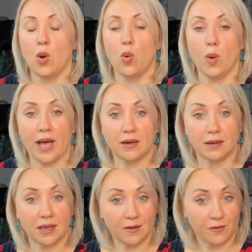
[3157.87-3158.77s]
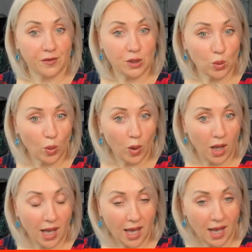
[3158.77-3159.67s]
Well, if you
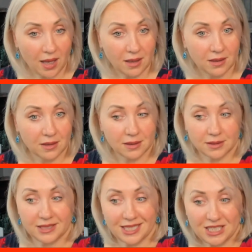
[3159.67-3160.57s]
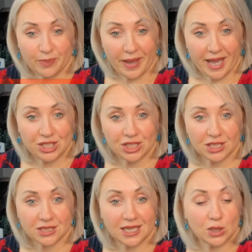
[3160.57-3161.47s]
are
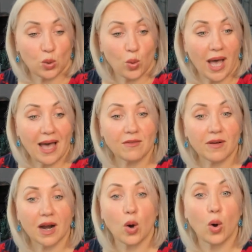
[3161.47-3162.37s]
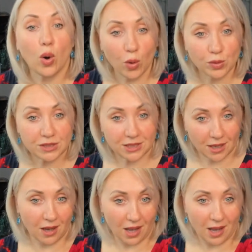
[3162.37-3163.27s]
dispatcher, that whoever owns the
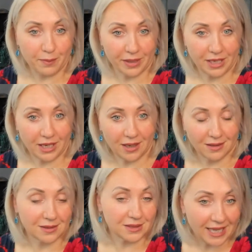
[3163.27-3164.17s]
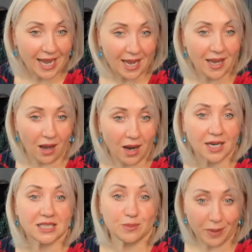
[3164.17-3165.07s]
company, they are
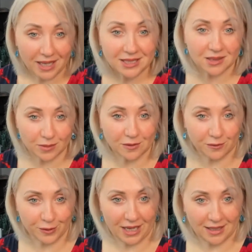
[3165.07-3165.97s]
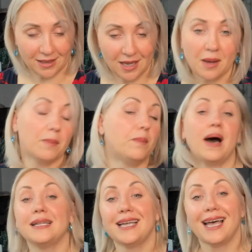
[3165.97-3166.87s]
responsible for that.
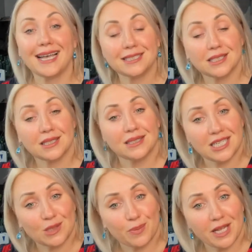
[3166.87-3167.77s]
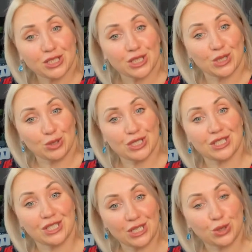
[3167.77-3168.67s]
But as a dispatcher, you
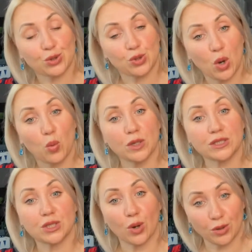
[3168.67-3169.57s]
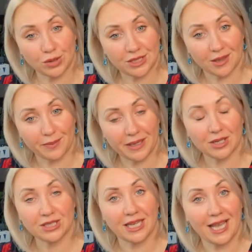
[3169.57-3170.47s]
just need to know what goes there,
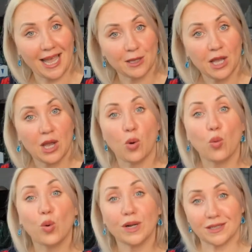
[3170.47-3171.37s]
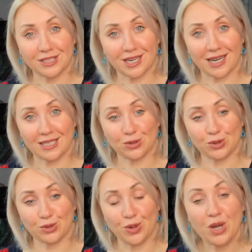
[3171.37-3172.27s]
because again, what are we trying to
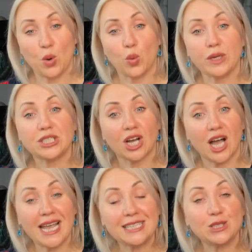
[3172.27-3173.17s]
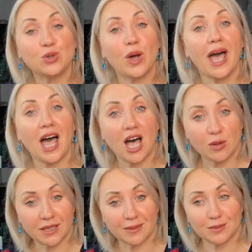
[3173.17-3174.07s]
do? We're trying to
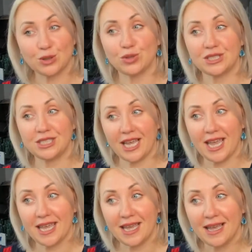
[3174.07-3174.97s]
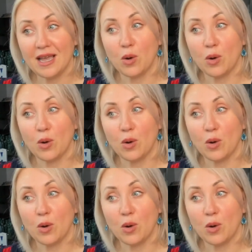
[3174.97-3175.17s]
help them to stay